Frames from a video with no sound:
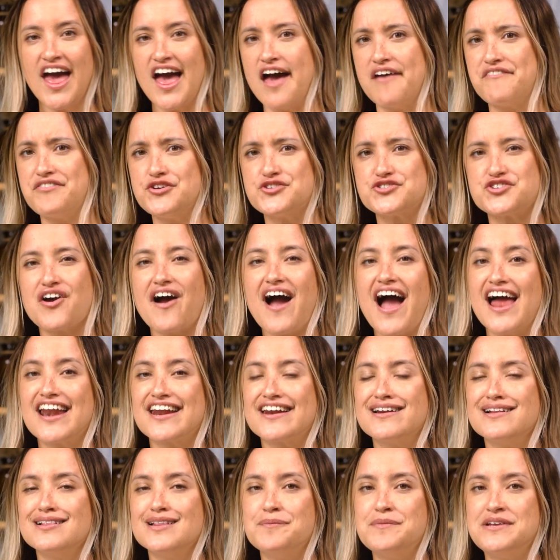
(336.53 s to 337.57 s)
Have you tried
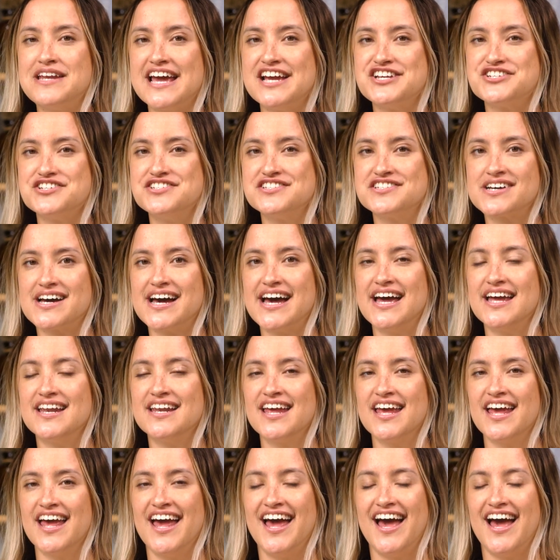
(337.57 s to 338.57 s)
an elimination diet?